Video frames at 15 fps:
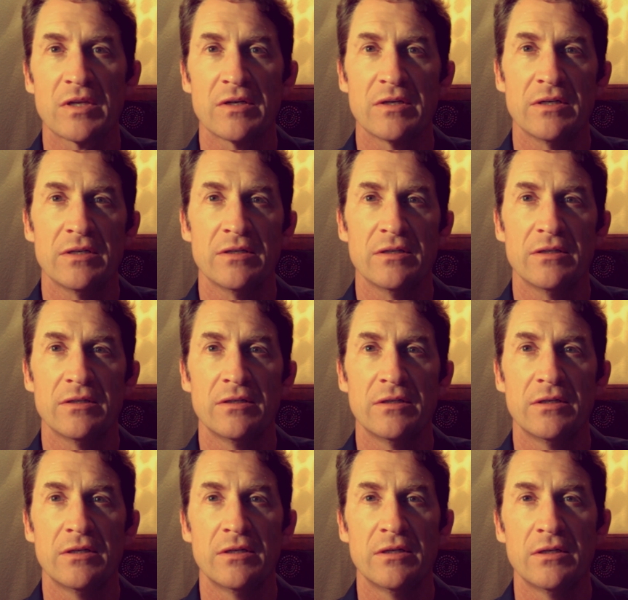And
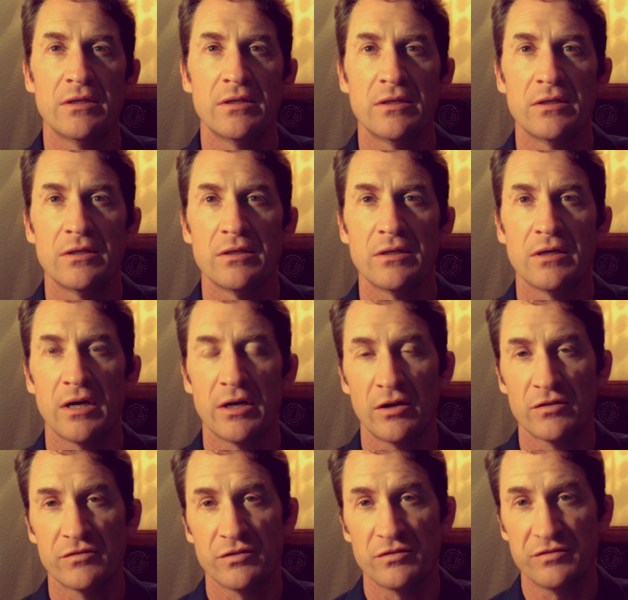I
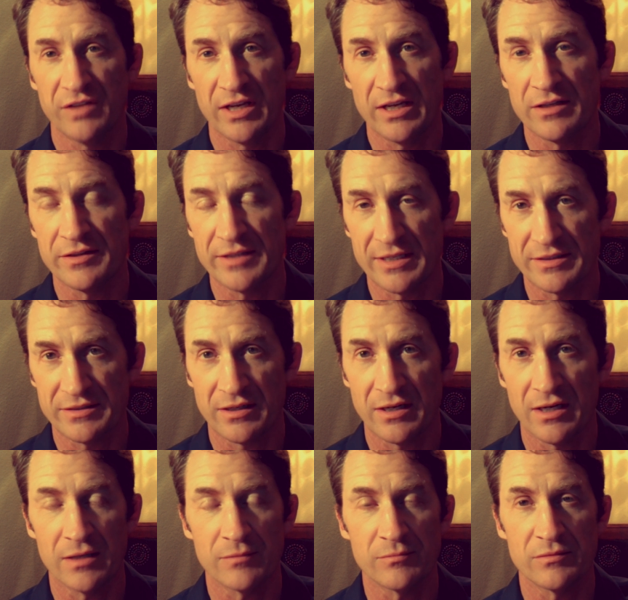also said at that
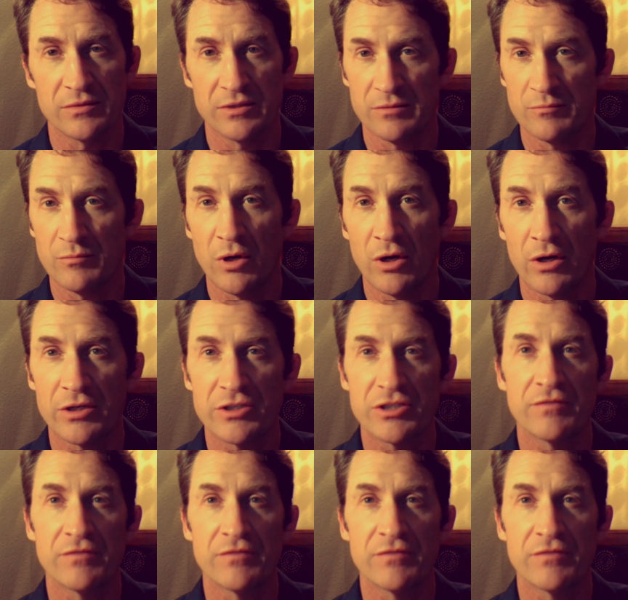time in March,